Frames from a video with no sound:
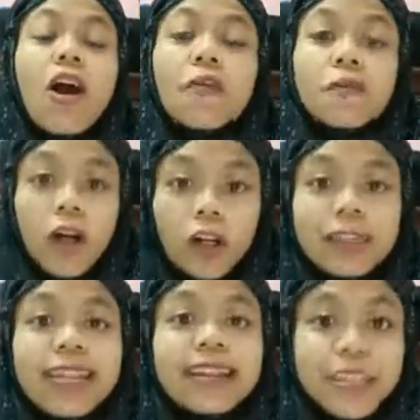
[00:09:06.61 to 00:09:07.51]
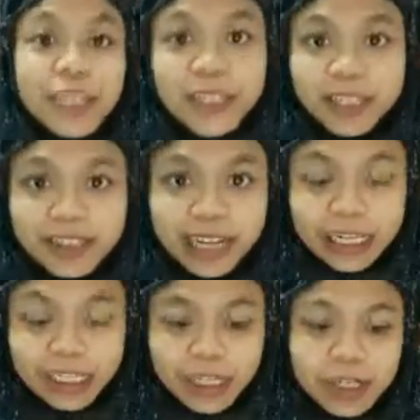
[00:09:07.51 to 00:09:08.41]
of Old English
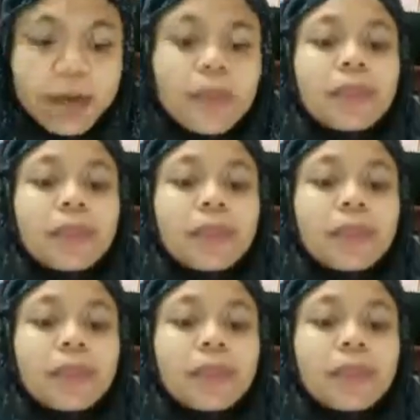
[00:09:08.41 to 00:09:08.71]
literature.